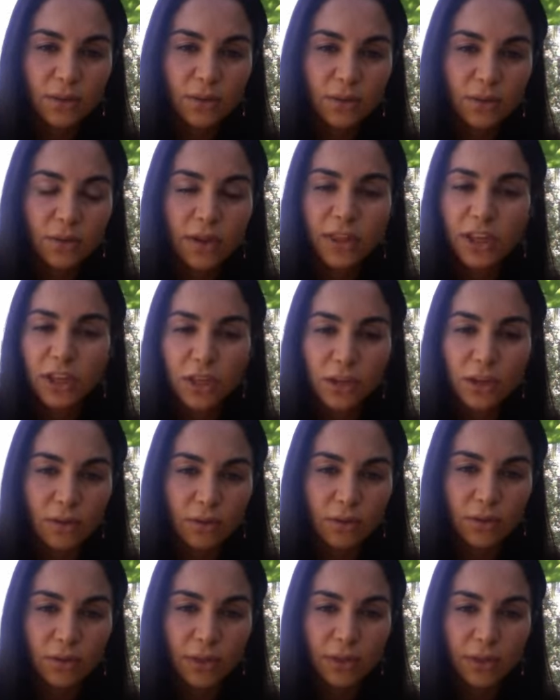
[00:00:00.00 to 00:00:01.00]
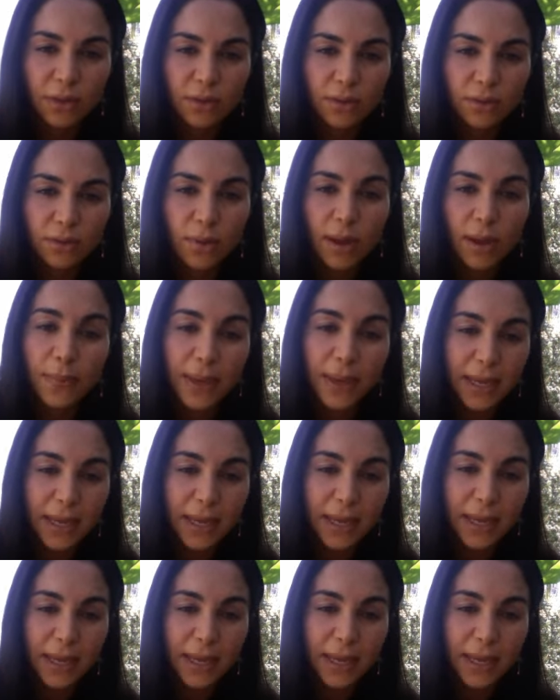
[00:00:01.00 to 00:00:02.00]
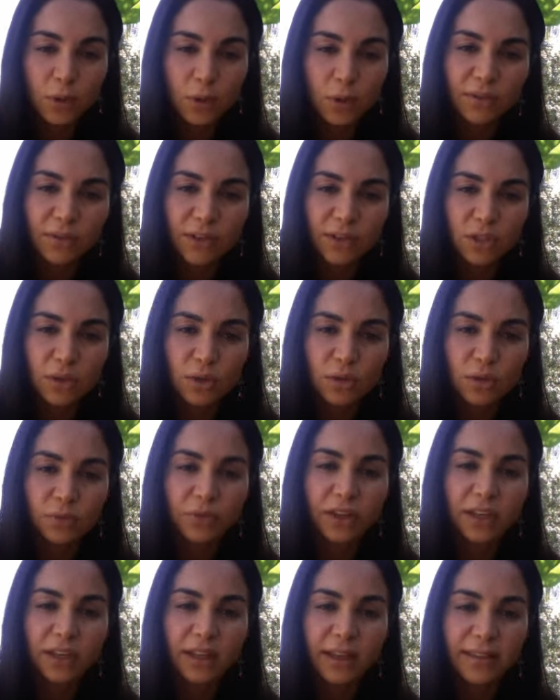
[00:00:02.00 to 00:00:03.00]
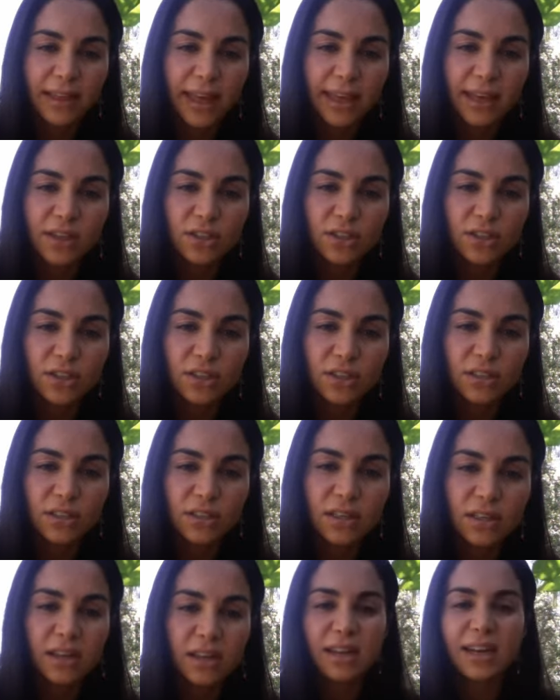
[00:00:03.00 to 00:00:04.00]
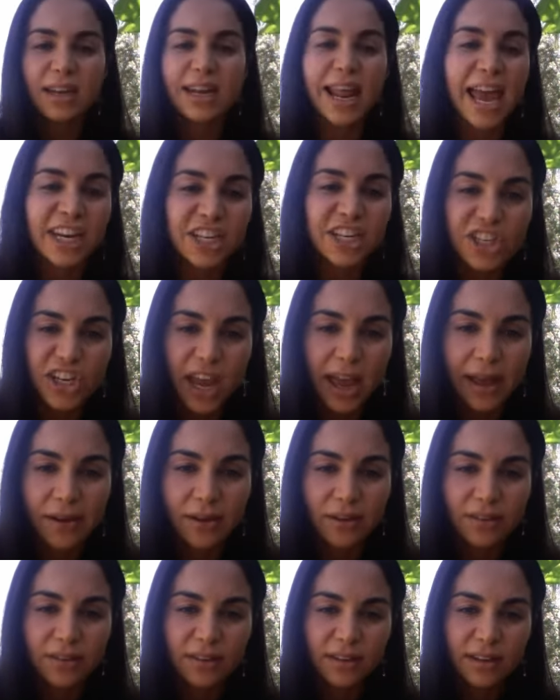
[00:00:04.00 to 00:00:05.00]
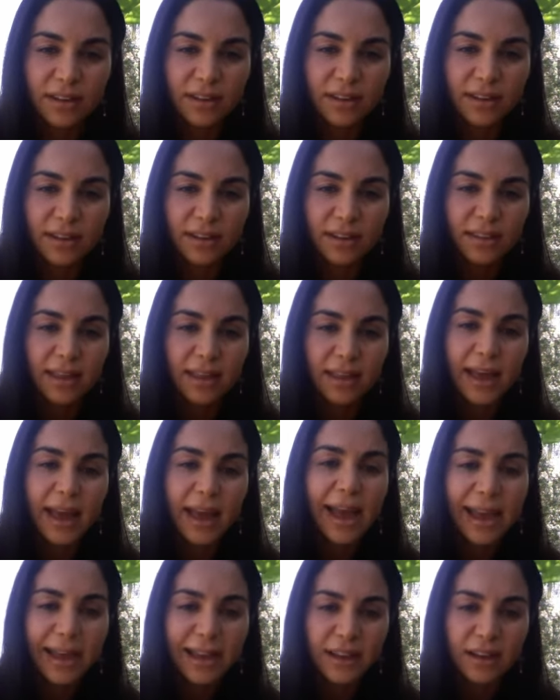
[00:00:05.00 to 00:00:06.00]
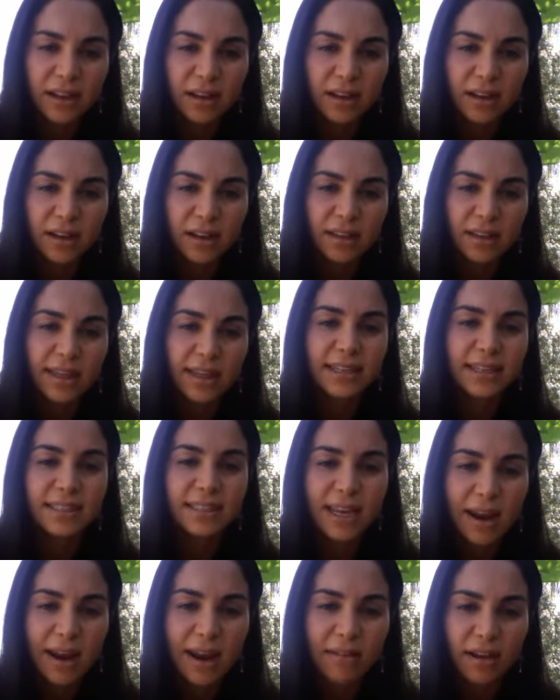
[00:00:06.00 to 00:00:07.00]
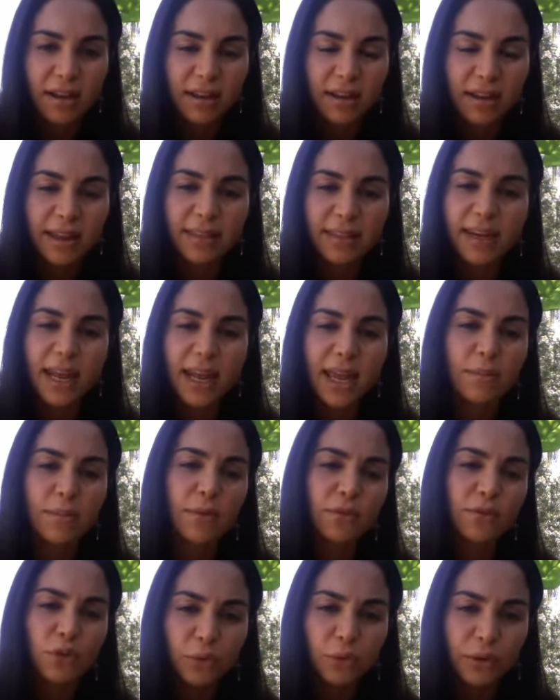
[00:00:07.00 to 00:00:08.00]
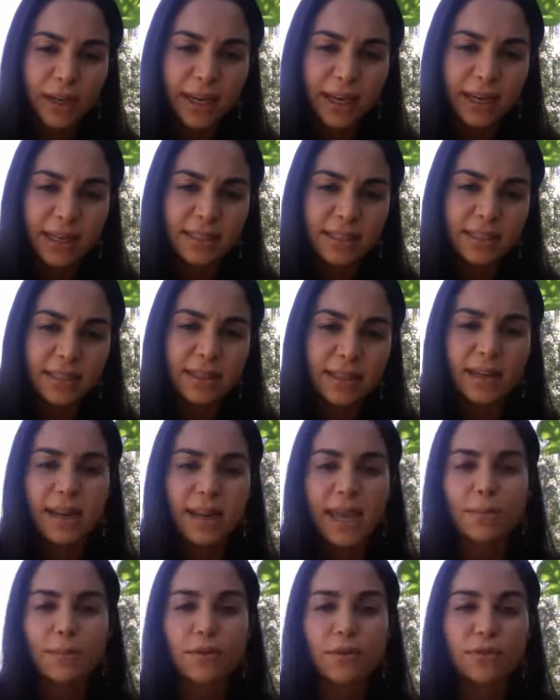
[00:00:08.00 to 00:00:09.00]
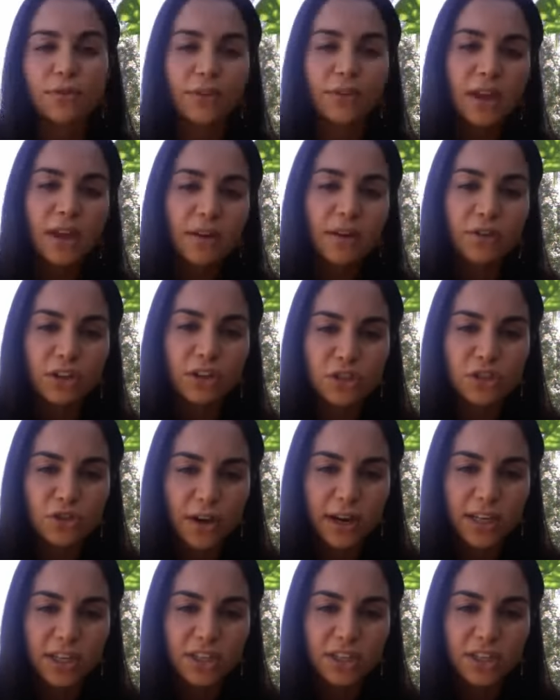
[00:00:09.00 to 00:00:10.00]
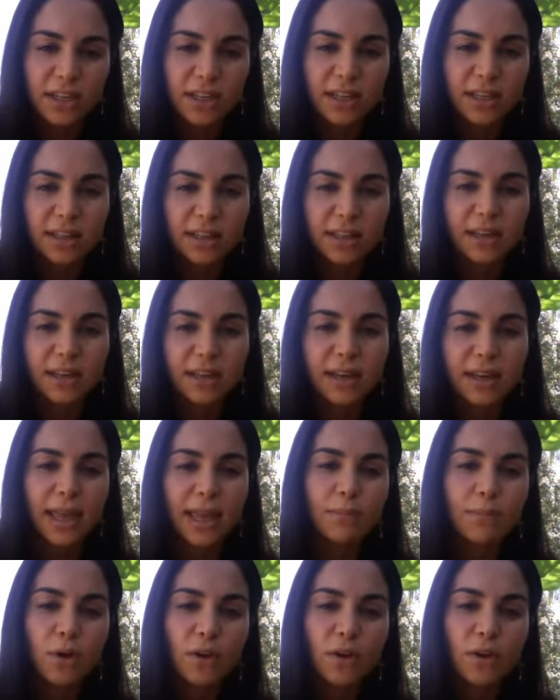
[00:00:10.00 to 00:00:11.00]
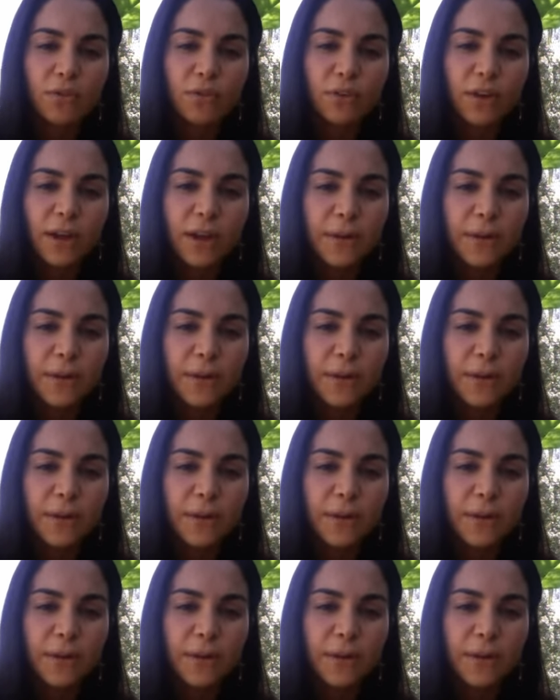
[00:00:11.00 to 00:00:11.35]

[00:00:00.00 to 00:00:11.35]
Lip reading: where the youth, where people, where individuals feel like they can just lash out their anger, their terror, in the name of greed, in the name of frustration, in the name of